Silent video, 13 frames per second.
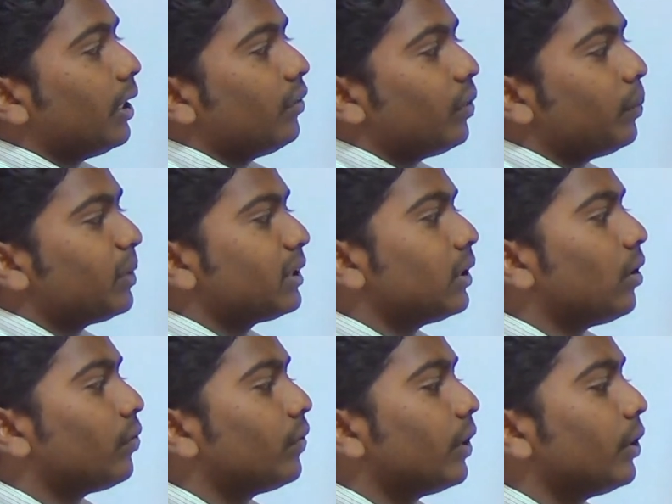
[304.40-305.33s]
the information
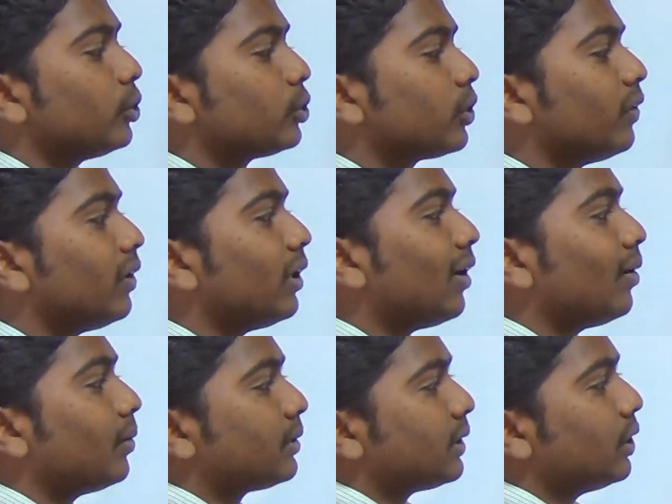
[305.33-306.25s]
of the user will
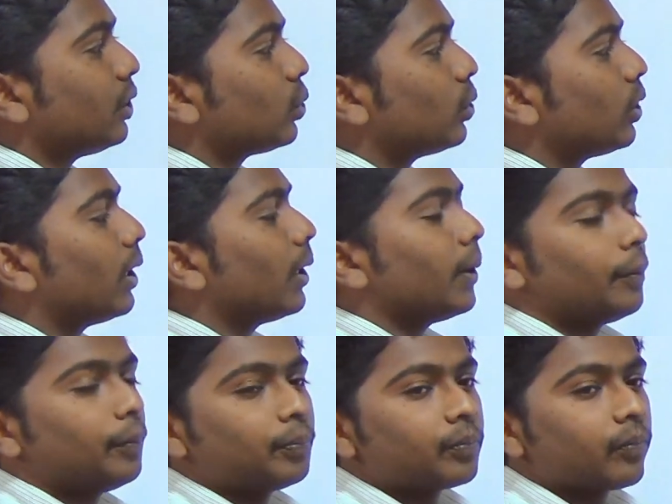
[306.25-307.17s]
not send to
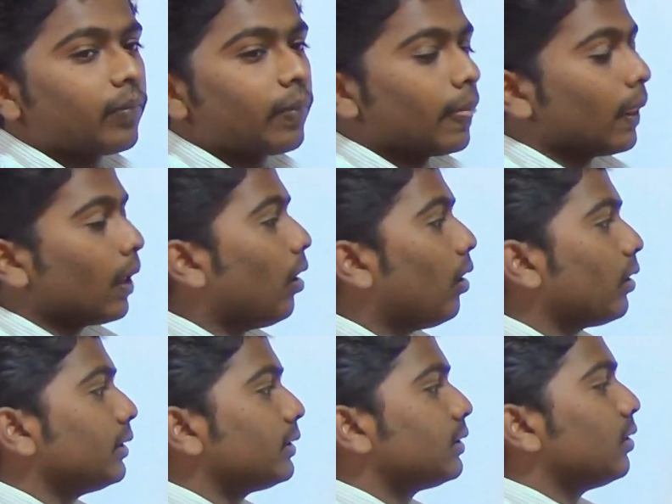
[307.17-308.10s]
the
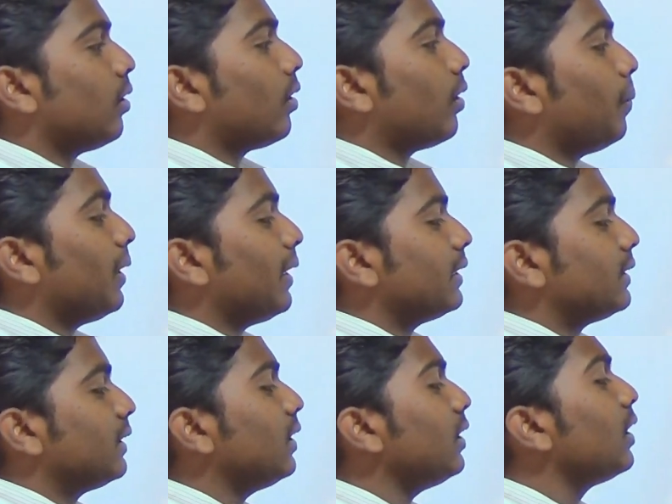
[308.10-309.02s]
organization or
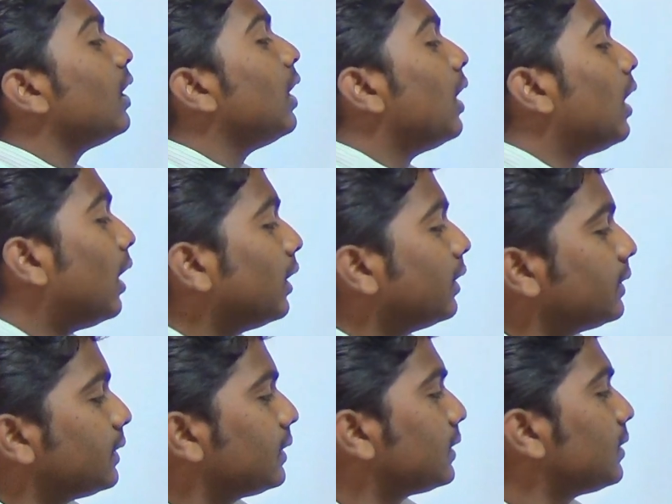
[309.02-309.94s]
application. And
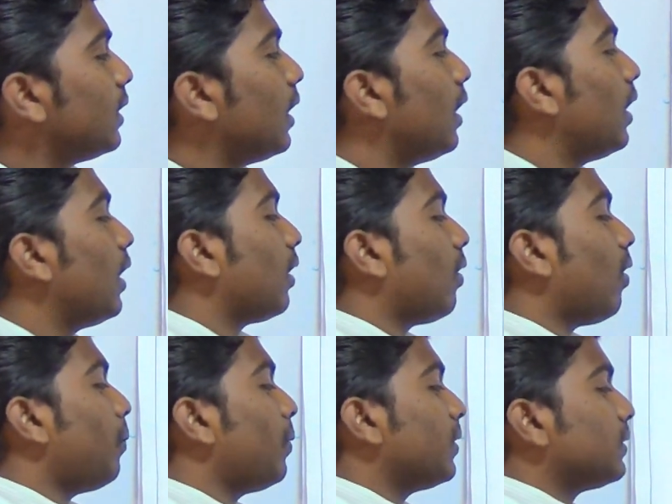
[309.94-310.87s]
this is the
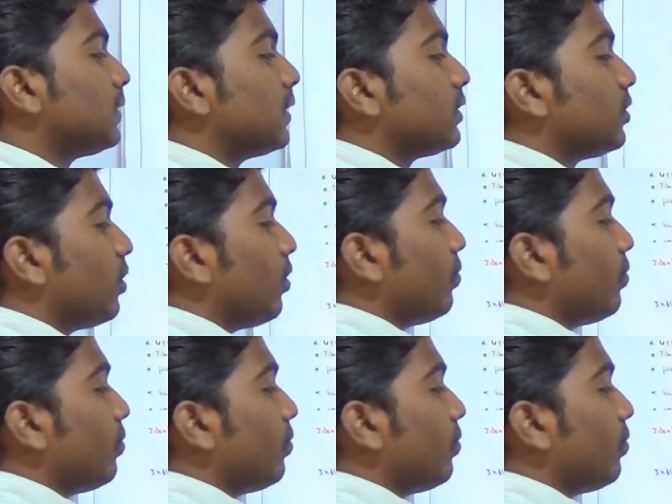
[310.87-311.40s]
component structure